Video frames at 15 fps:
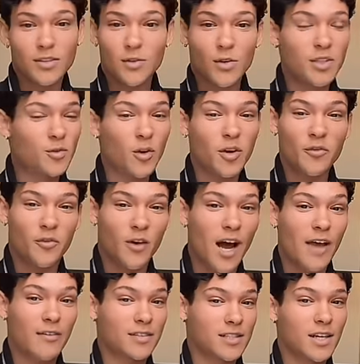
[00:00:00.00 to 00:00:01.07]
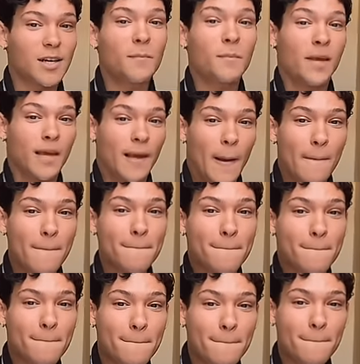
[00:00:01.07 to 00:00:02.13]
2025 is gonna be
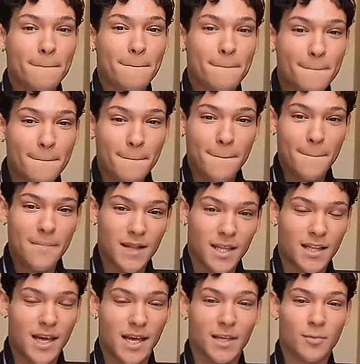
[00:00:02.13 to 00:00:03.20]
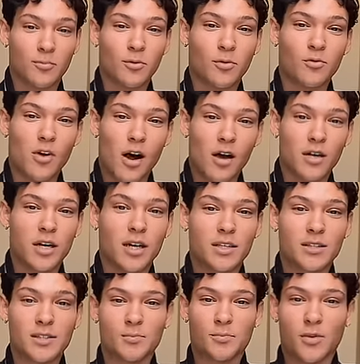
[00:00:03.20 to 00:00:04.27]
like
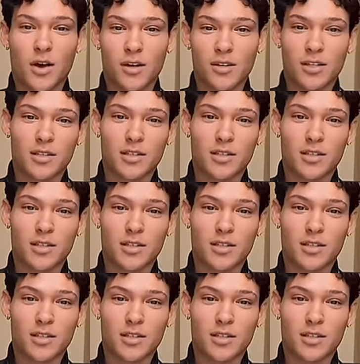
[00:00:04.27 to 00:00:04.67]
products.